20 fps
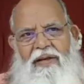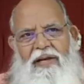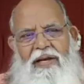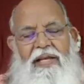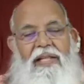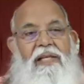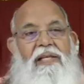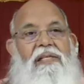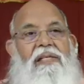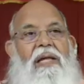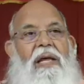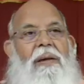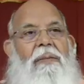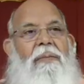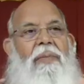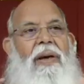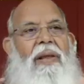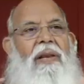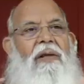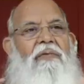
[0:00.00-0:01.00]
In the same
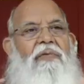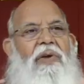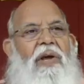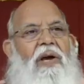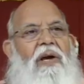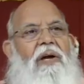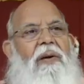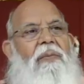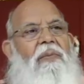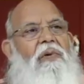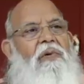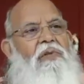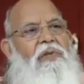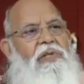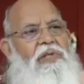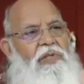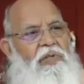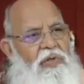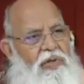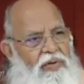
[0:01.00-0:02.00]
manner, we have come to
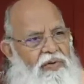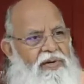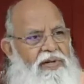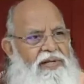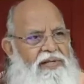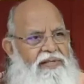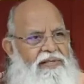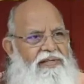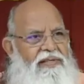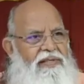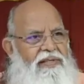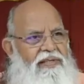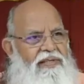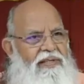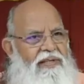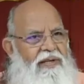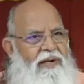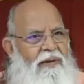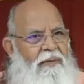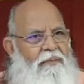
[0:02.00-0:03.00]
this universe
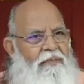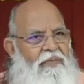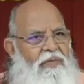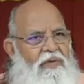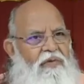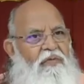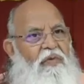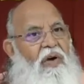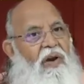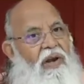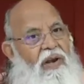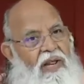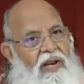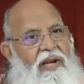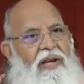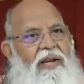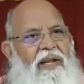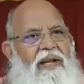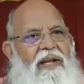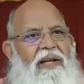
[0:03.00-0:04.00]
for
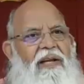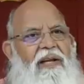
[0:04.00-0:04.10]
learning.